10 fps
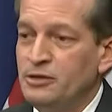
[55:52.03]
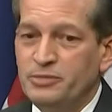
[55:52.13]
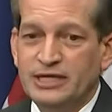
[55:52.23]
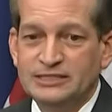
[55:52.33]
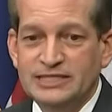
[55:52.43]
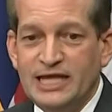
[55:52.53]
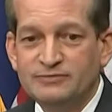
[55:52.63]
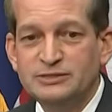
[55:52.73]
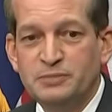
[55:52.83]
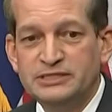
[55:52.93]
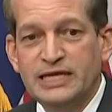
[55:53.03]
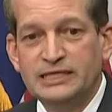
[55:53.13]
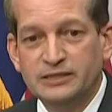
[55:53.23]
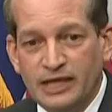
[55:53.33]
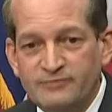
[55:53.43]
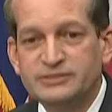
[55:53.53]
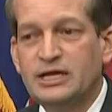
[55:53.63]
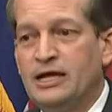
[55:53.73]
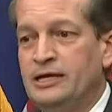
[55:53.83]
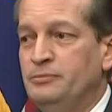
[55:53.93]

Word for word: because they have spent a lifetime